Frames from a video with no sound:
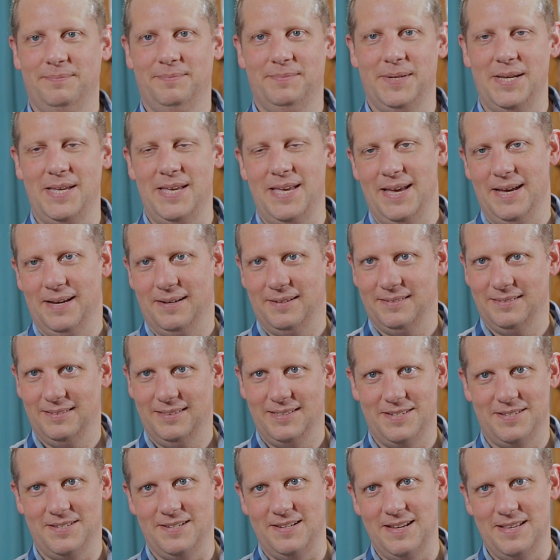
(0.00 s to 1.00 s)
But yeah,
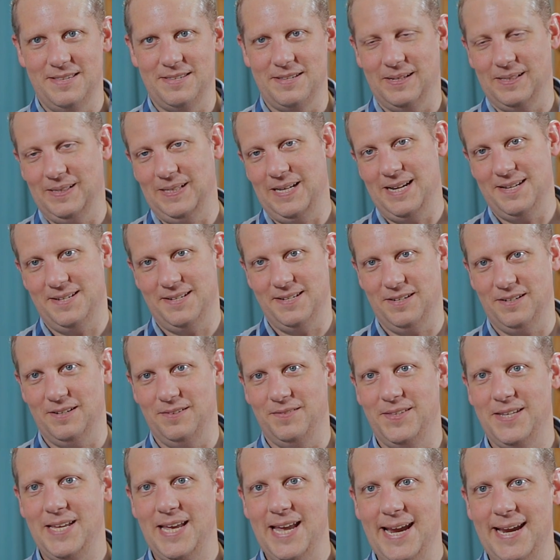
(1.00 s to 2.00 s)
it's a classic
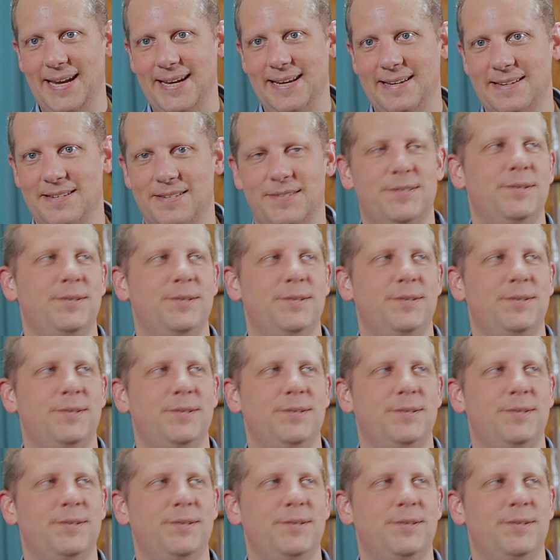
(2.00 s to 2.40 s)
of the 80s.